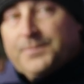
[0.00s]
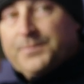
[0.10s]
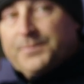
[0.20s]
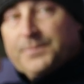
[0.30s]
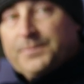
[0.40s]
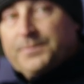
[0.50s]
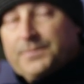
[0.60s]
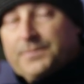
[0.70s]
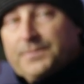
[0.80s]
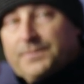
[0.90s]

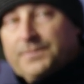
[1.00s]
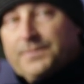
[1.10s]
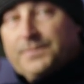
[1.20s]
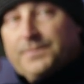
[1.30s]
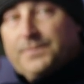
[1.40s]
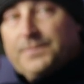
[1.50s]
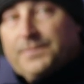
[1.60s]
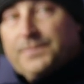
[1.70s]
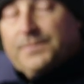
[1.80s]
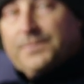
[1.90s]

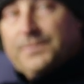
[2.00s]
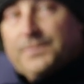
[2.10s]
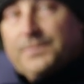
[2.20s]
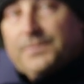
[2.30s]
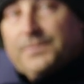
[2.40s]
The person shown says nothing.